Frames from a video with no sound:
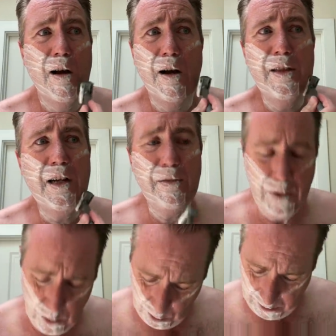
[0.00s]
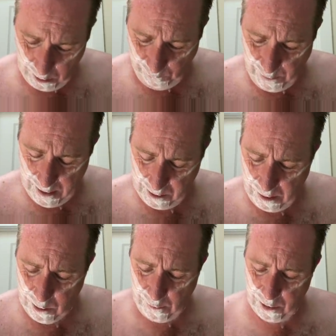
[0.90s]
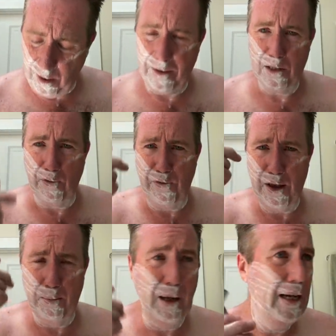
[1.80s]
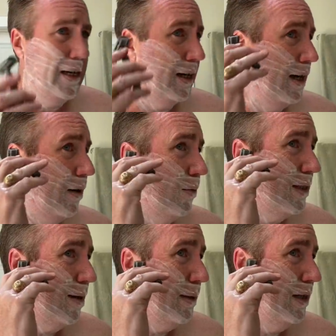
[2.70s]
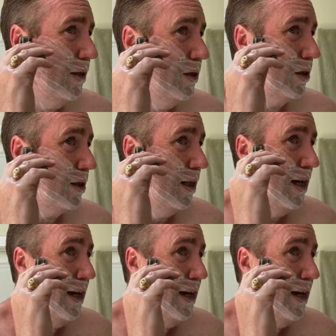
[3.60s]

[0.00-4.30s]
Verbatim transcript: I think I've used this, there's a, sorry, there's a feather blade in here, which, I mean, you can just,